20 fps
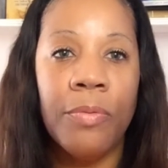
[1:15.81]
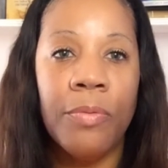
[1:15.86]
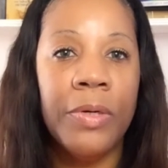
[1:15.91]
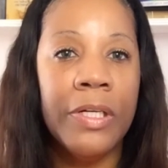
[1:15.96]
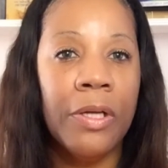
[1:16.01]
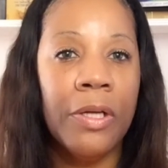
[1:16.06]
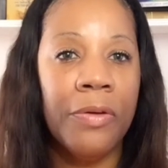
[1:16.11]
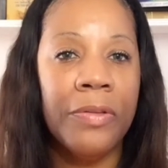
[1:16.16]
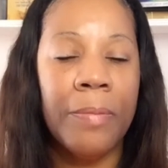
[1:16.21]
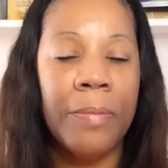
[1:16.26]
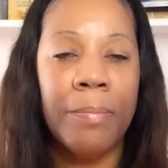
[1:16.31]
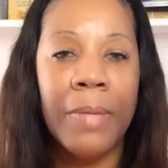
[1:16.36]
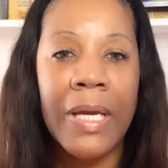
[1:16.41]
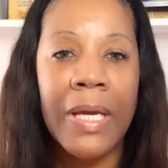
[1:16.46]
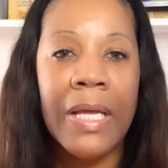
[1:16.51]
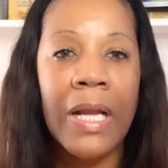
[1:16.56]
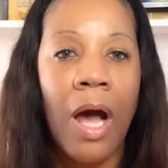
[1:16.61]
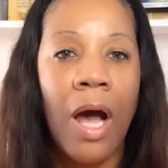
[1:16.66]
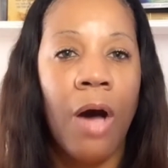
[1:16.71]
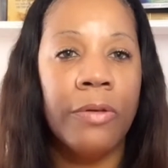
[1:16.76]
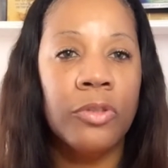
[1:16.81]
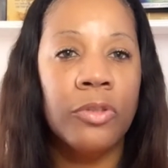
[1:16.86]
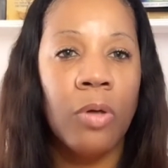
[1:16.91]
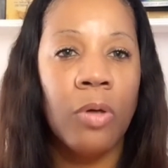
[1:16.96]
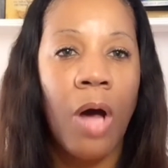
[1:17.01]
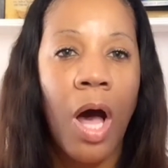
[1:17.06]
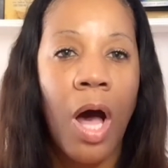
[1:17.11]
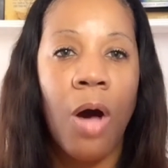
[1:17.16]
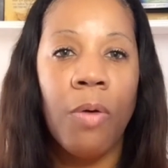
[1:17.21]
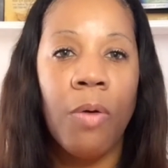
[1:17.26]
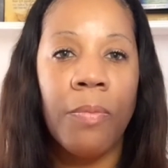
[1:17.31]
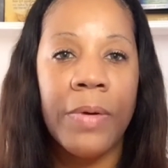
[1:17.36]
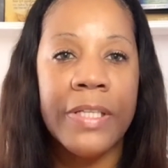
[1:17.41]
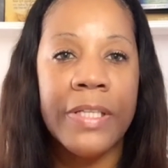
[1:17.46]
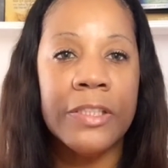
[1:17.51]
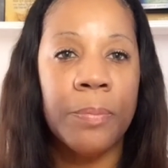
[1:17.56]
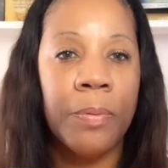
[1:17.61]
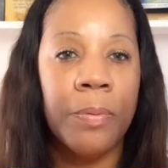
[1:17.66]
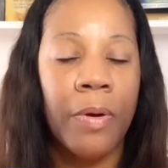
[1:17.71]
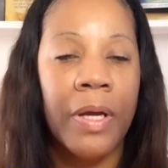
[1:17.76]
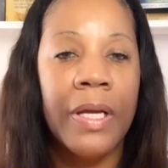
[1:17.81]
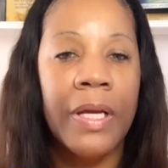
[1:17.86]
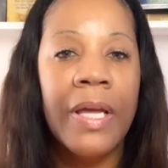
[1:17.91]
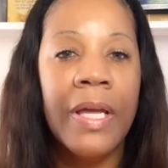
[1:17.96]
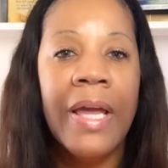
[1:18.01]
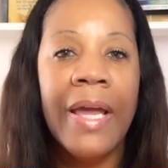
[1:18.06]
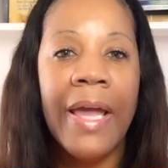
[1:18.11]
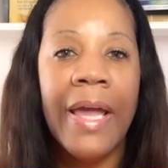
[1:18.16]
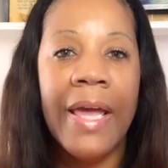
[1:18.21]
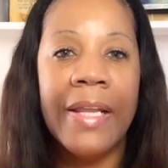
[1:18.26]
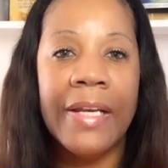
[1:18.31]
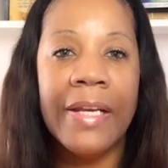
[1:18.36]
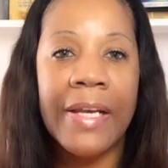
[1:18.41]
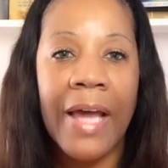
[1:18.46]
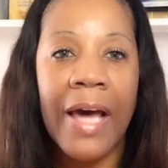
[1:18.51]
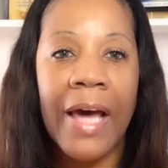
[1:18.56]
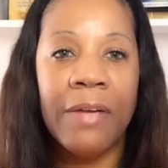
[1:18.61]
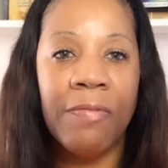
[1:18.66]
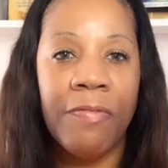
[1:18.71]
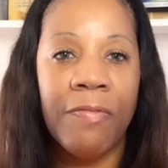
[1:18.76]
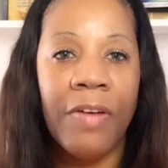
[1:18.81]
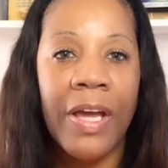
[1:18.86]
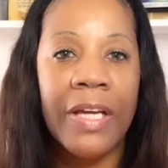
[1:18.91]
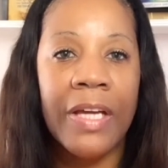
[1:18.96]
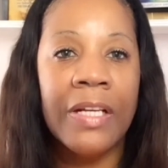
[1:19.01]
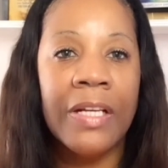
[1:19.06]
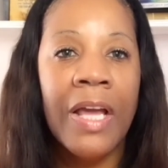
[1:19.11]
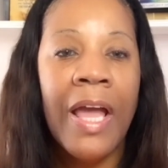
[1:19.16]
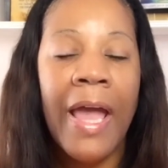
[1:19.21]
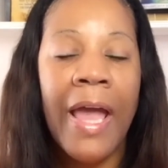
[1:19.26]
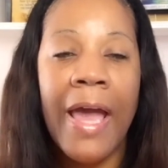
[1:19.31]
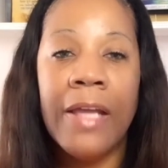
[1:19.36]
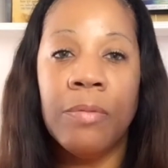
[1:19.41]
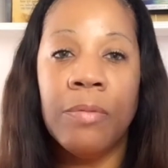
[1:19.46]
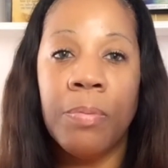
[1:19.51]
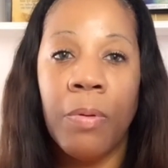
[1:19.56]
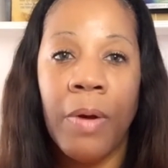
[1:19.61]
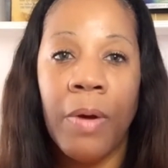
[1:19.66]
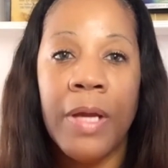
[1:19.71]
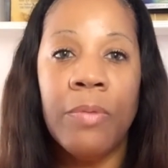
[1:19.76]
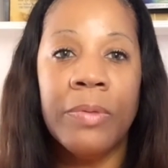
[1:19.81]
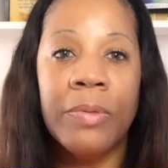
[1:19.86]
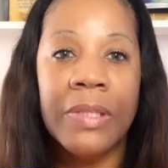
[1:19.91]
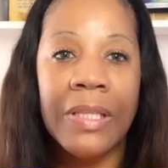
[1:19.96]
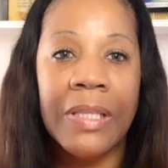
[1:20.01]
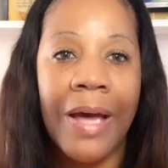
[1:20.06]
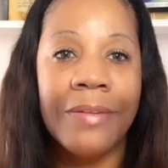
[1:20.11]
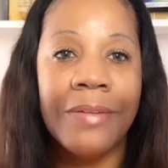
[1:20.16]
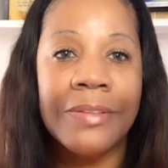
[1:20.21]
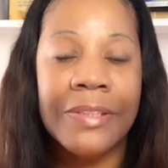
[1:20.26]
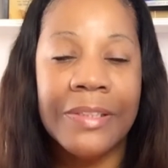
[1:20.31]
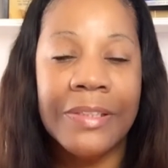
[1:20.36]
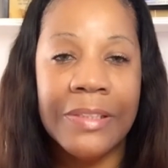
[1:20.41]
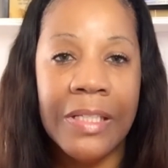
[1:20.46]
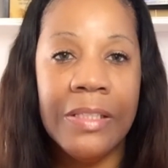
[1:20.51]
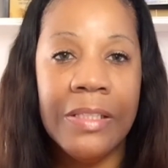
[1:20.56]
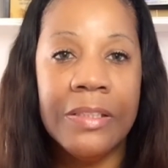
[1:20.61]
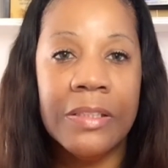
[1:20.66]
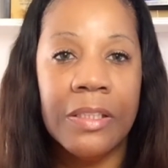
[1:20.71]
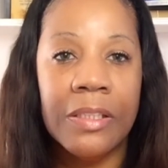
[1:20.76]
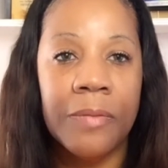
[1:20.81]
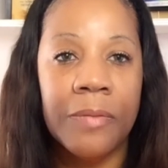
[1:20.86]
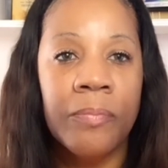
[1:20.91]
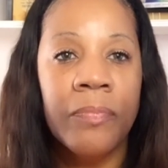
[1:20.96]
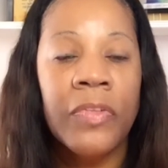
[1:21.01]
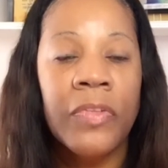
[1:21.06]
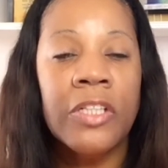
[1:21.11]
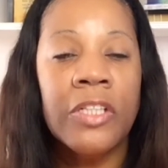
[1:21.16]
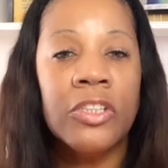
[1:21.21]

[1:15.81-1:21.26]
We know that man ought to always pray and not faint, and pray without ceasing.